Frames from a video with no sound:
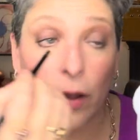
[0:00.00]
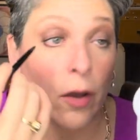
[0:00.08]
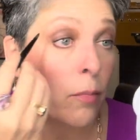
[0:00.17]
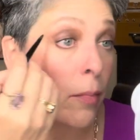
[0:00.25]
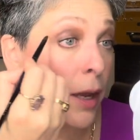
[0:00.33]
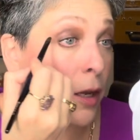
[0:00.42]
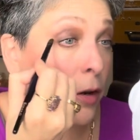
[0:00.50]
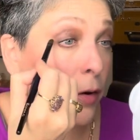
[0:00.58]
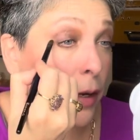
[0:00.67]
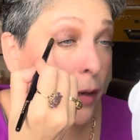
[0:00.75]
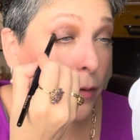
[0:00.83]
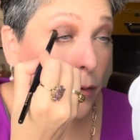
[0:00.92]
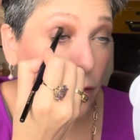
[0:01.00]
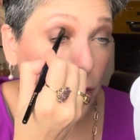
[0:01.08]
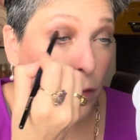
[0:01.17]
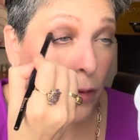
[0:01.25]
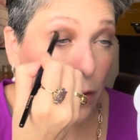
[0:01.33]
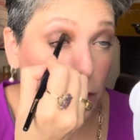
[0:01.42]
on my crease,
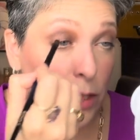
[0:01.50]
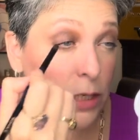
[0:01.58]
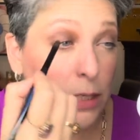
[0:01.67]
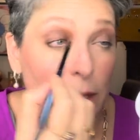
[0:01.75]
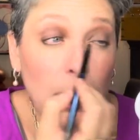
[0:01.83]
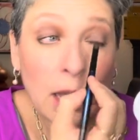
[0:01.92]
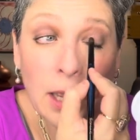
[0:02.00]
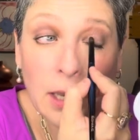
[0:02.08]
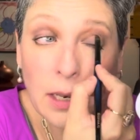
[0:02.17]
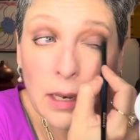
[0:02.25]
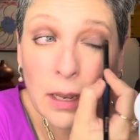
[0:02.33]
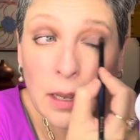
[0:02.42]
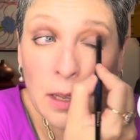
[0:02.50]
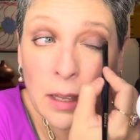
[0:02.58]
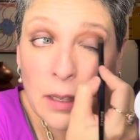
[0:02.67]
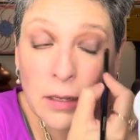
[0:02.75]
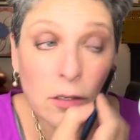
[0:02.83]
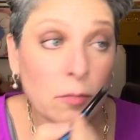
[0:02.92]
just a line
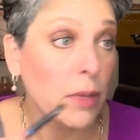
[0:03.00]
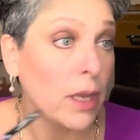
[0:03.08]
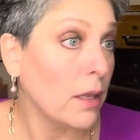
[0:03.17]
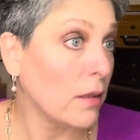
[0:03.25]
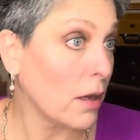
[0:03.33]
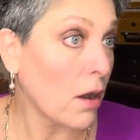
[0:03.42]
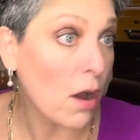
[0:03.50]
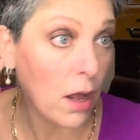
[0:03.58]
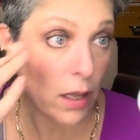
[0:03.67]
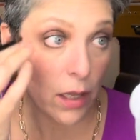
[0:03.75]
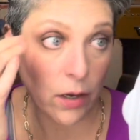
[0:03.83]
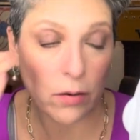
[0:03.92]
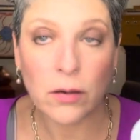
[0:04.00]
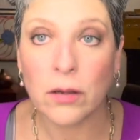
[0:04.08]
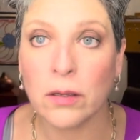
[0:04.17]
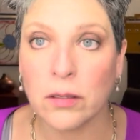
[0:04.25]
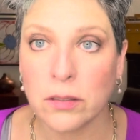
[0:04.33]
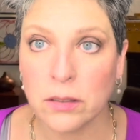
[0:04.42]
to make the hollow
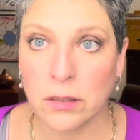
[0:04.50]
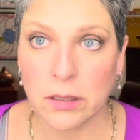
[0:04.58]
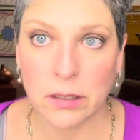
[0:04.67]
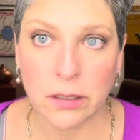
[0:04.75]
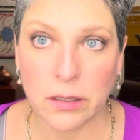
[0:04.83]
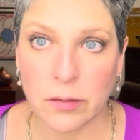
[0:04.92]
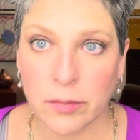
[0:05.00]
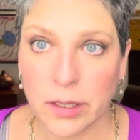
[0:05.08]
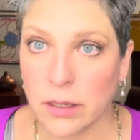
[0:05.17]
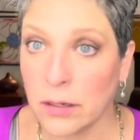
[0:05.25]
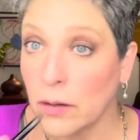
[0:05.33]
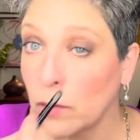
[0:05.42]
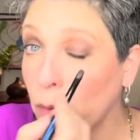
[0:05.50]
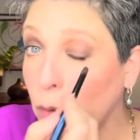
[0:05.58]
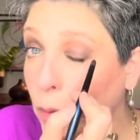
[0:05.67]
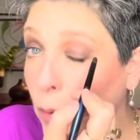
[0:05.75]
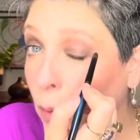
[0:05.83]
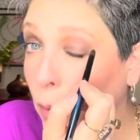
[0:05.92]
look a little bit, oh,
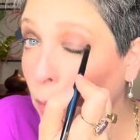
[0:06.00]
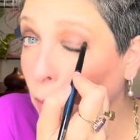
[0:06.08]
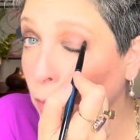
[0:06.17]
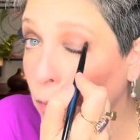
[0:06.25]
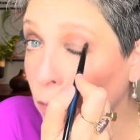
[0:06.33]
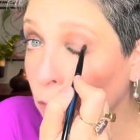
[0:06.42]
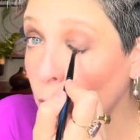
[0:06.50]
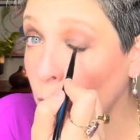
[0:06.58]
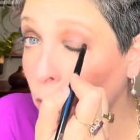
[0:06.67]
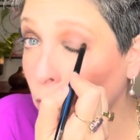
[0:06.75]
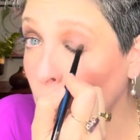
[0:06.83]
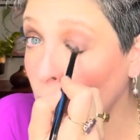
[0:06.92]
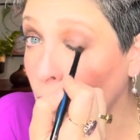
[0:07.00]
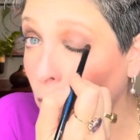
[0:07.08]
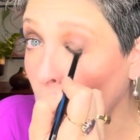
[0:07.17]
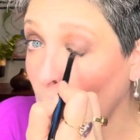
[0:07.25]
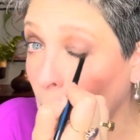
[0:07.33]
this is beautiful.